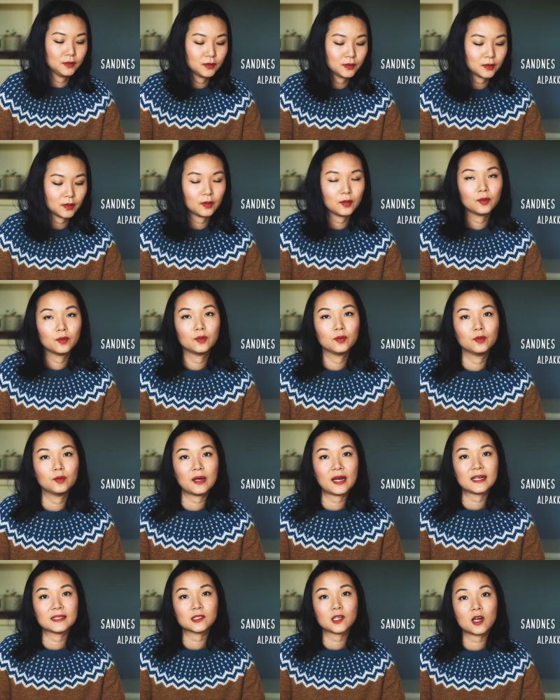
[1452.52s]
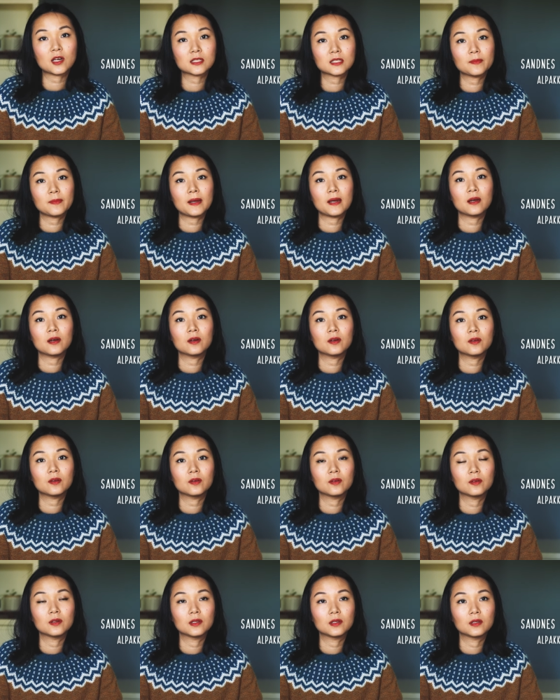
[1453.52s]
So I talked
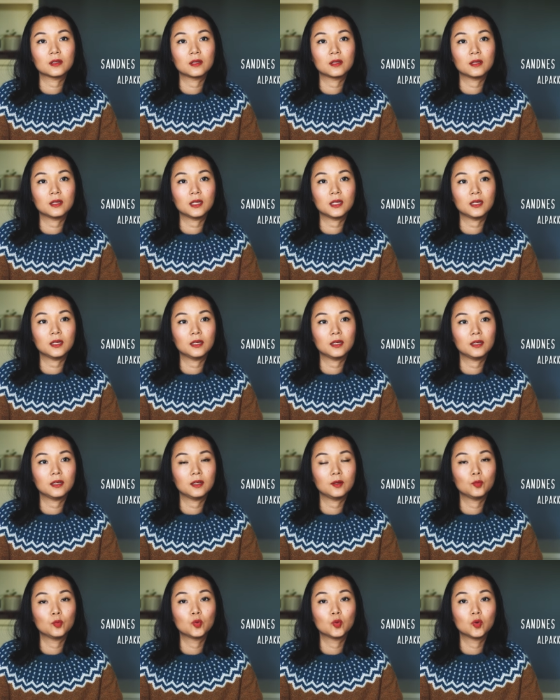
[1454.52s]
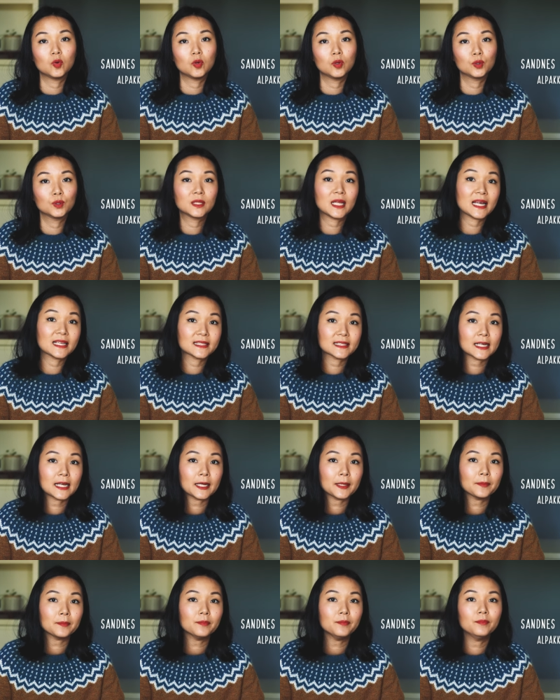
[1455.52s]
about the wool last
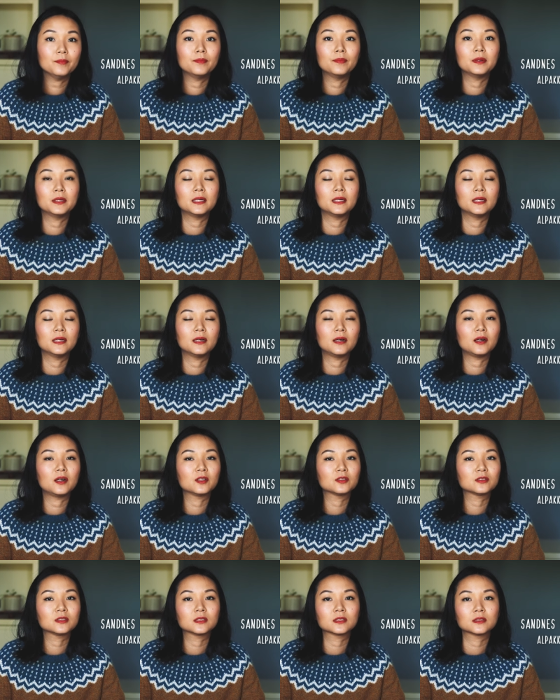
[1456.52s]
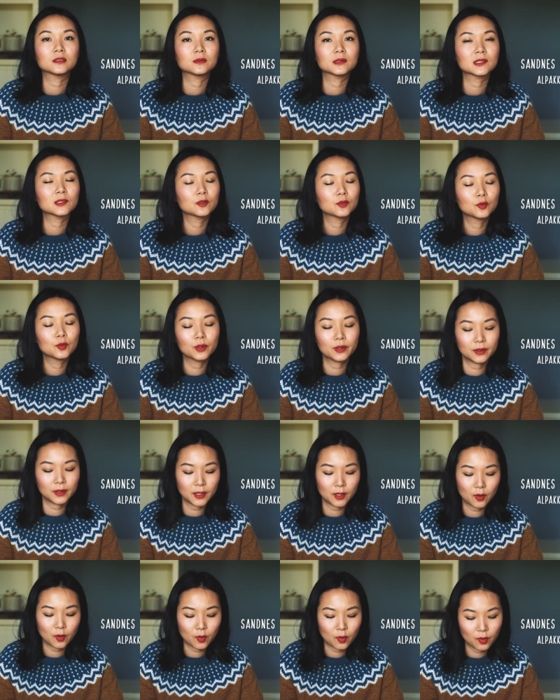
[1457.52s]
time, but I'll just
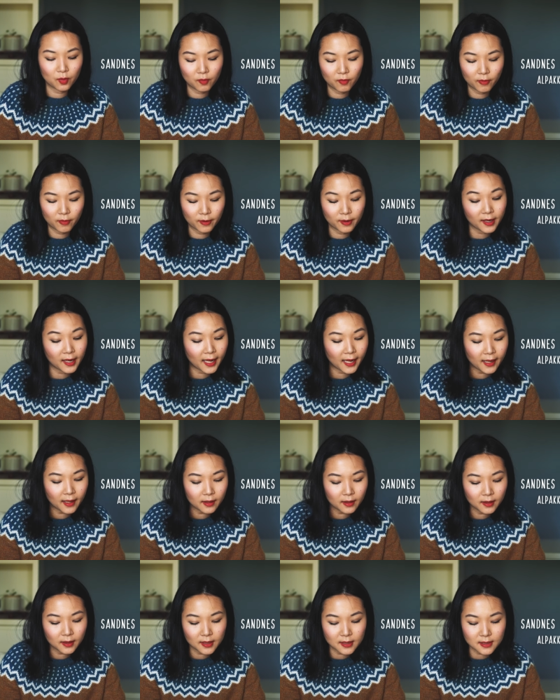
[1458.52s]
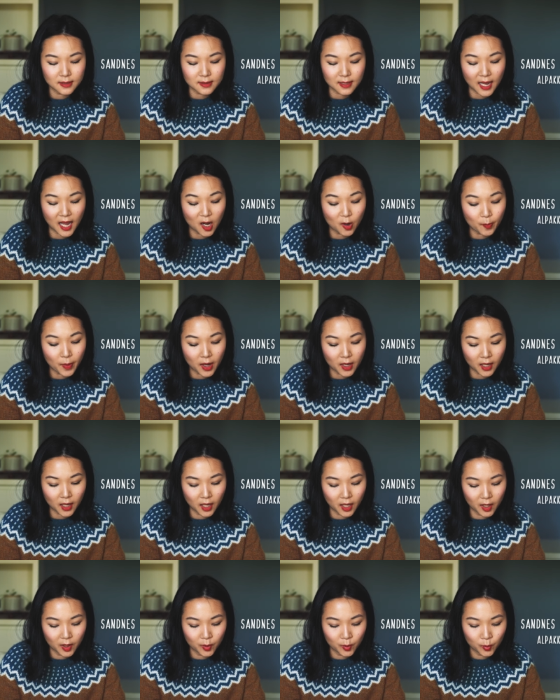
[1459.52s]
quickly go over it again. This is
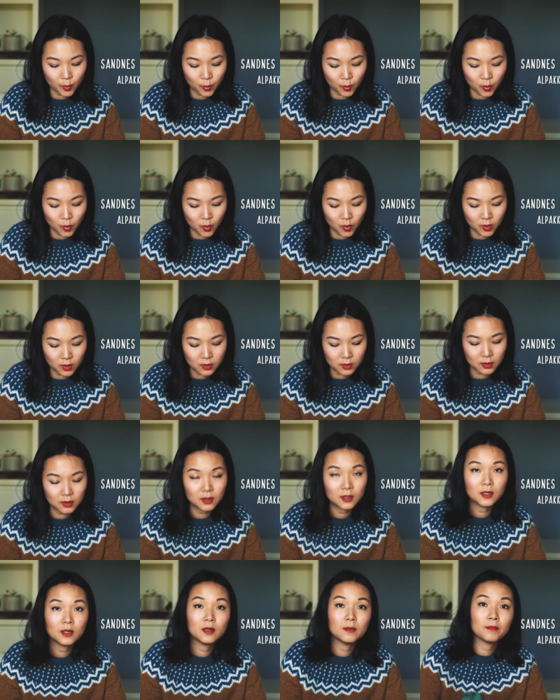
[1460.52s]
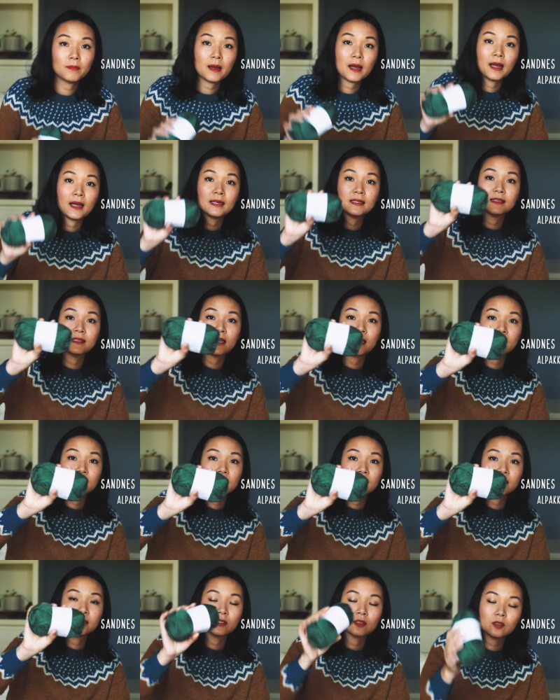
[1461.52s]
Alpaca Wool by
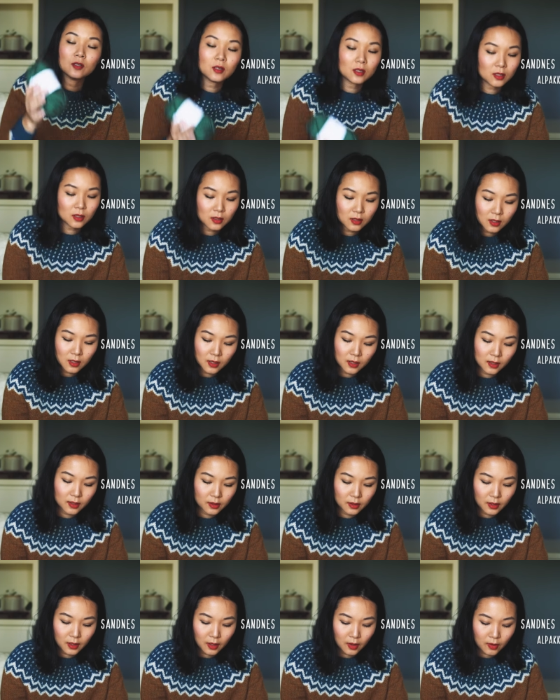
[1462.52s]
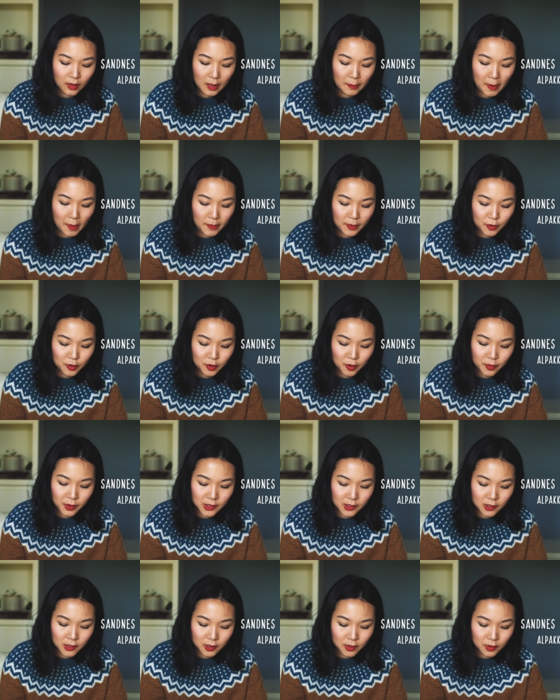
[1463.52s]
Sandnes Garn. I'll come up and
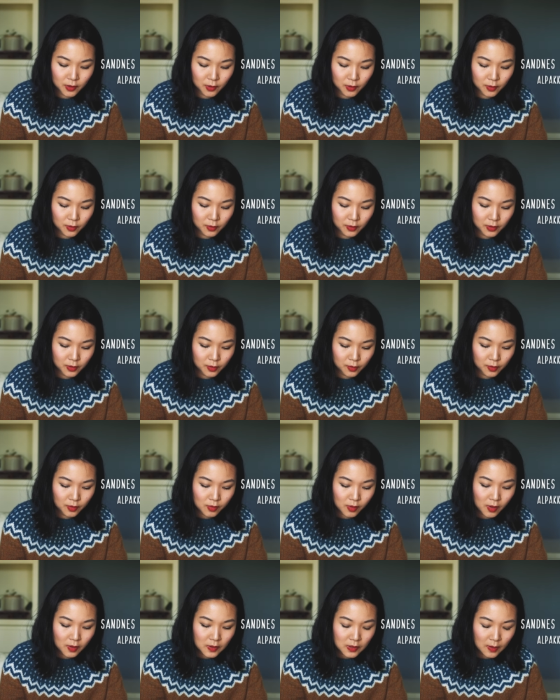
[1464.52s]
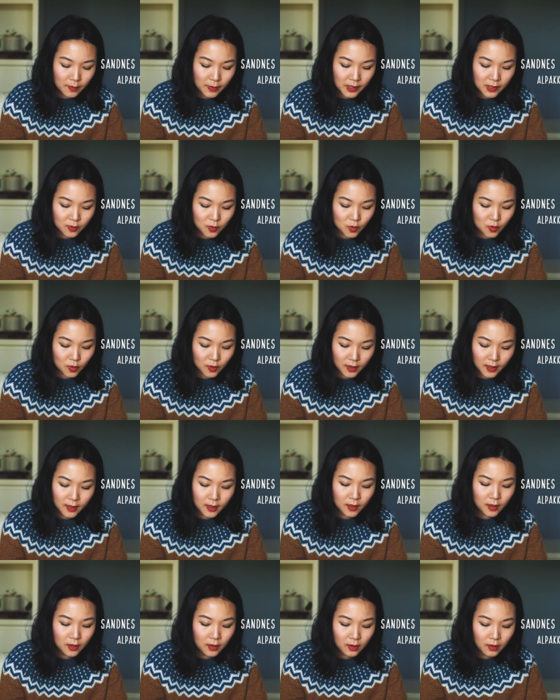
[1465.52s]
show it to you and do a close-up insert
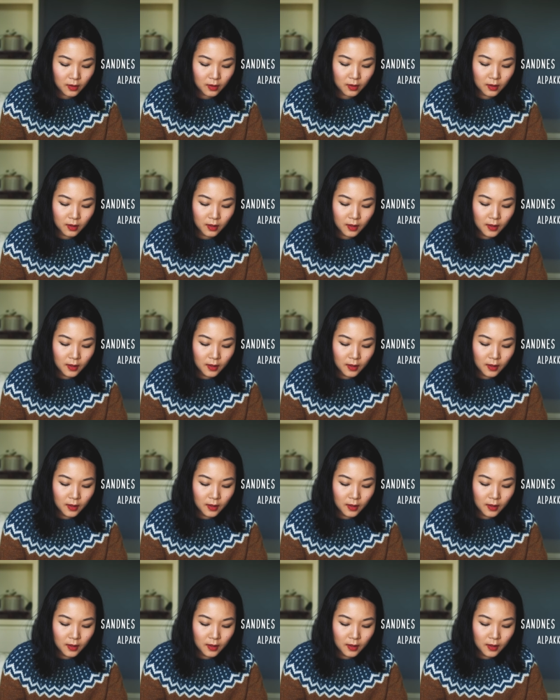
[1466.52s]
here.